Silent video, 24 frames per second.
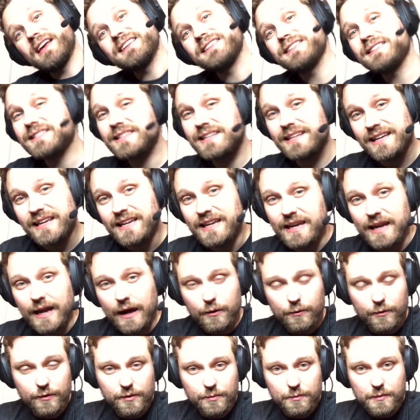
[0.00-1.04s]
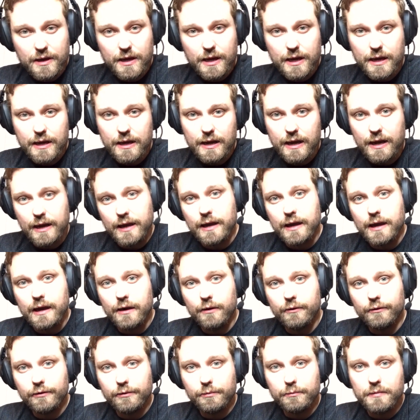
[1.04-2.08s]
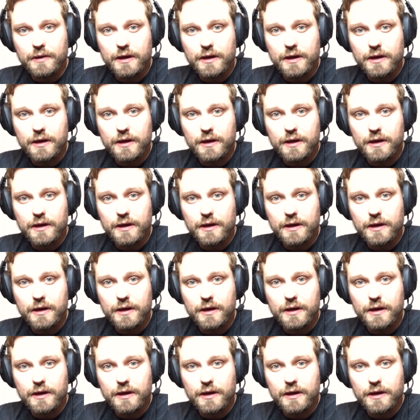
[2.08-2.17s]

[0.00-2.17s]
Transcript: sticking it out with me and hanging out with